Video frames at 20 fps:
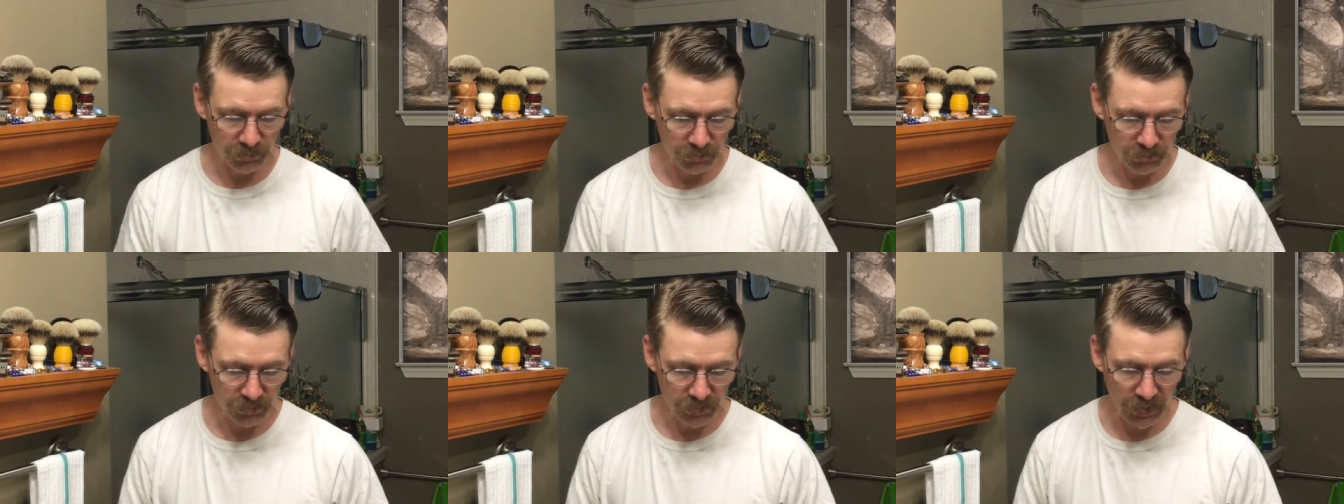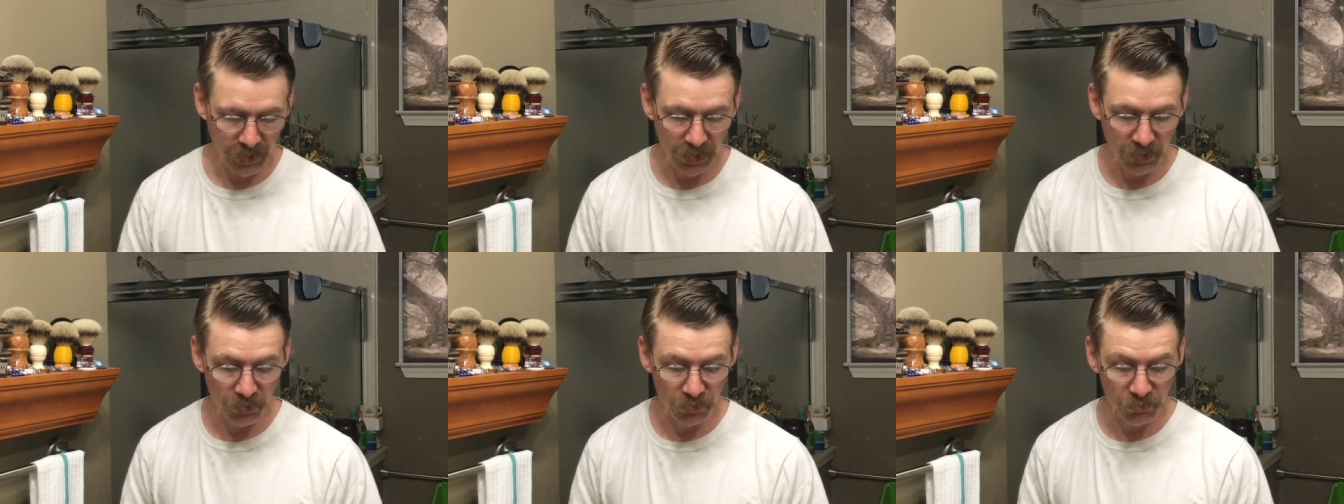
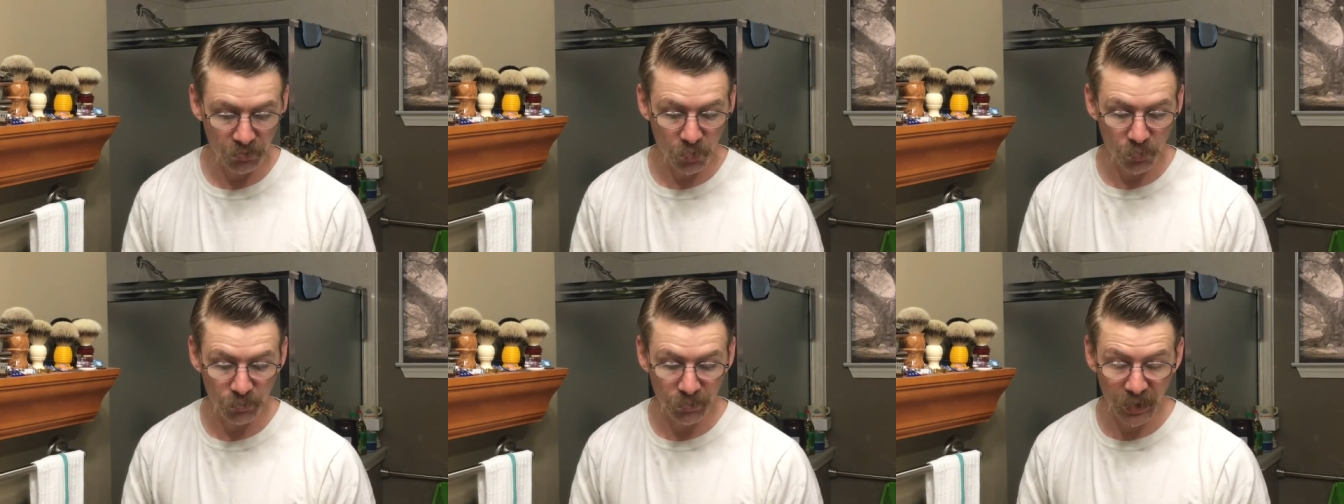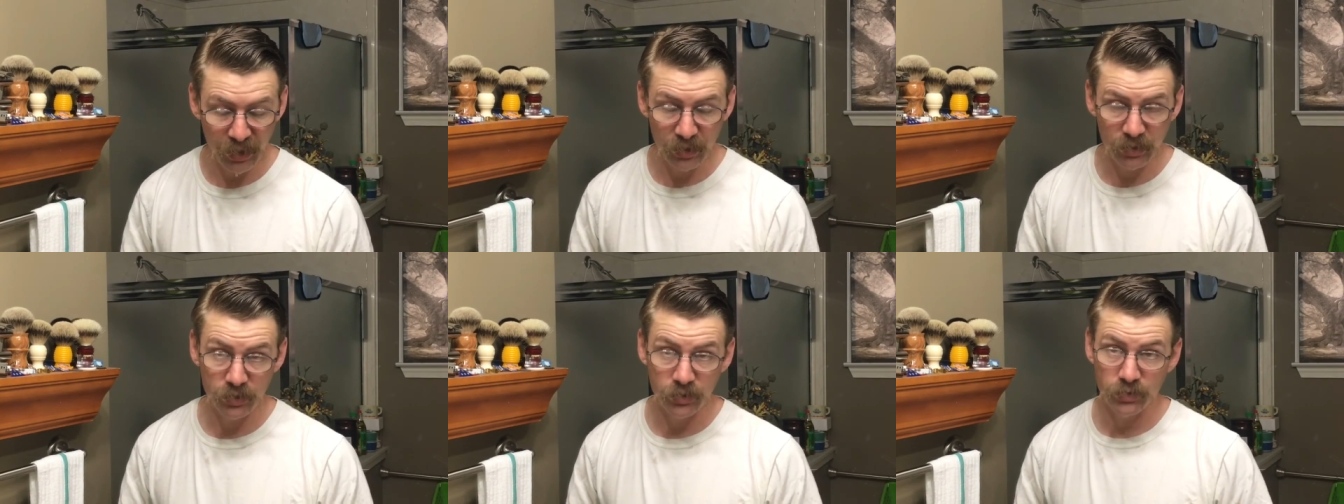Taylorville
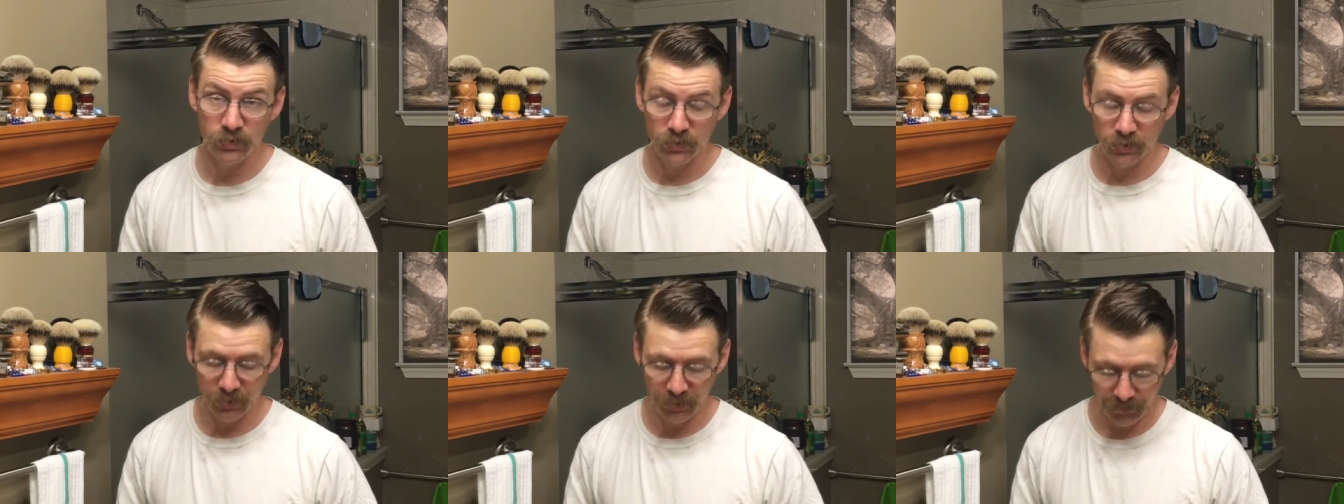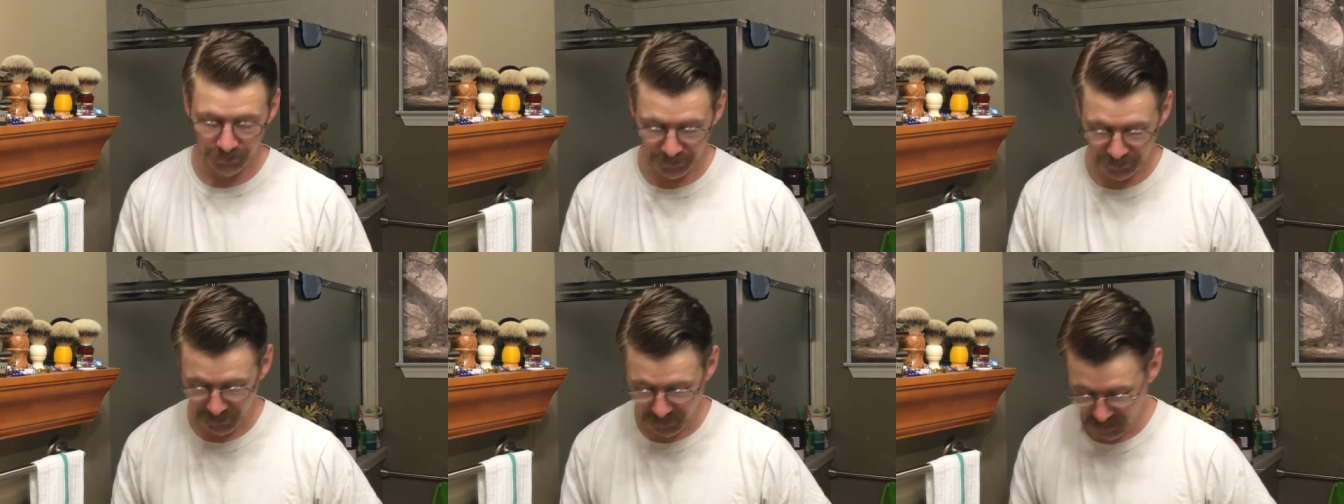Bond Street
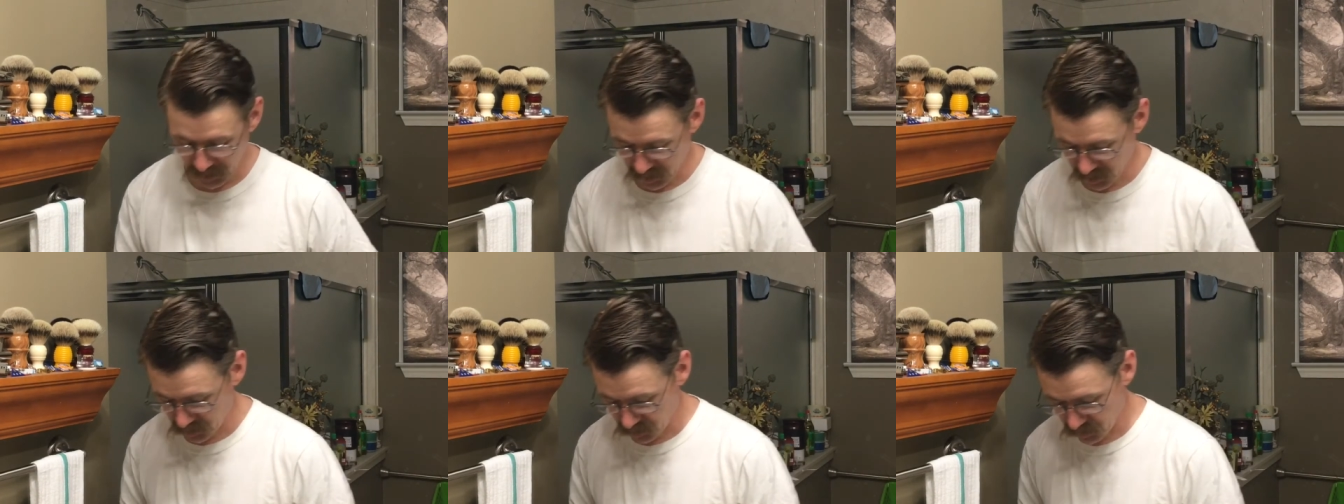as a